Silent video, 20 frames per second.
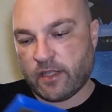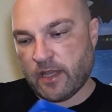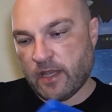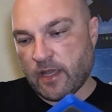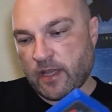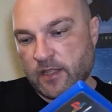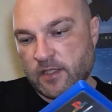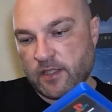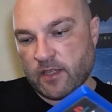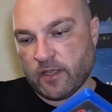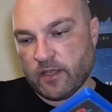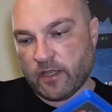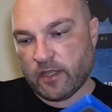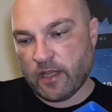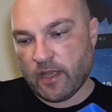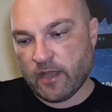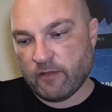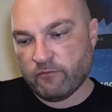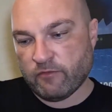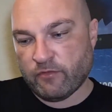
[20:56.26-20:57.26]
thing. It's like
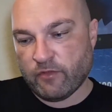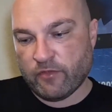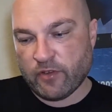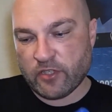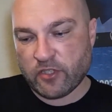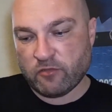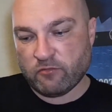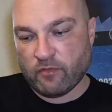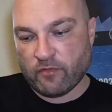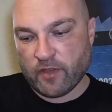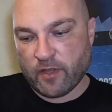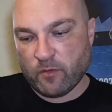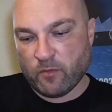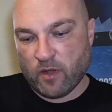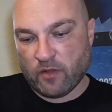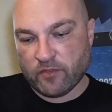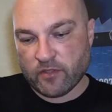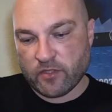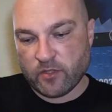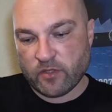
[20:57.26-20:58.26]
uh, official review
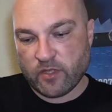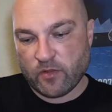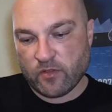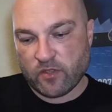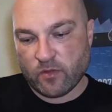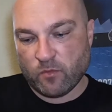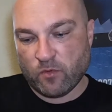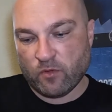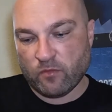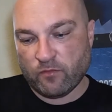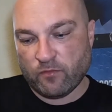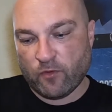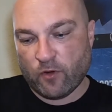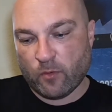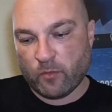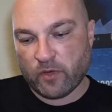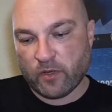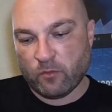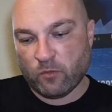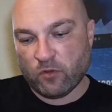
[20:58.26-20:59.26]
of the two thousand one
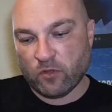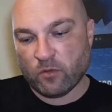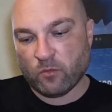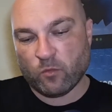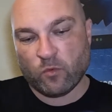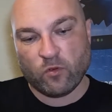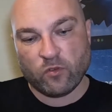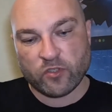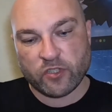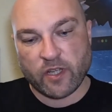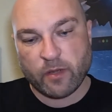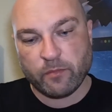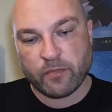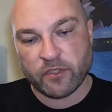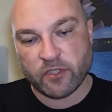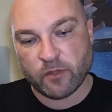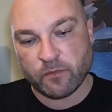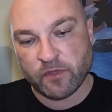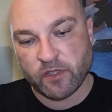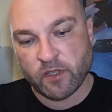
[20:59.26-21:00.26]
Formula One World
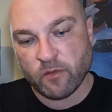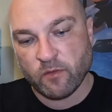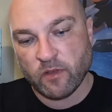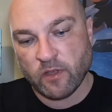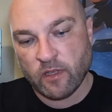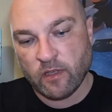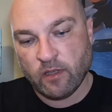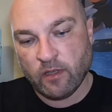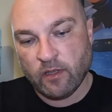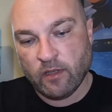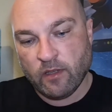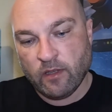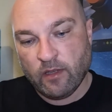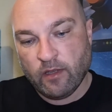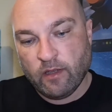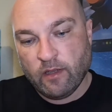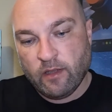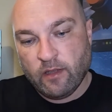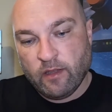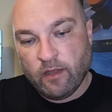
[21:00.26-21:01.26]
Championship. So
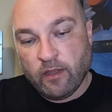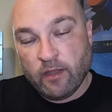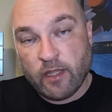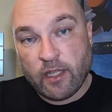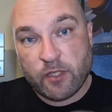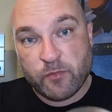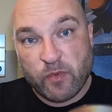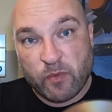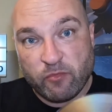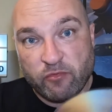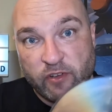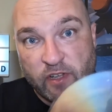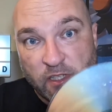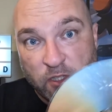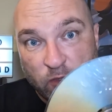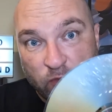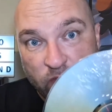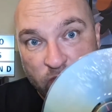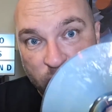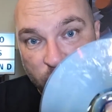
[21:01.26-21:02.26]
that's been
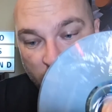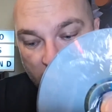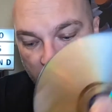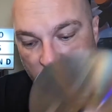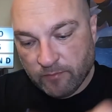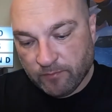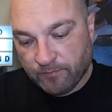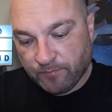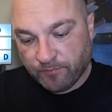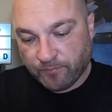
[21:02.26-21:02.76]
pre-loved as well.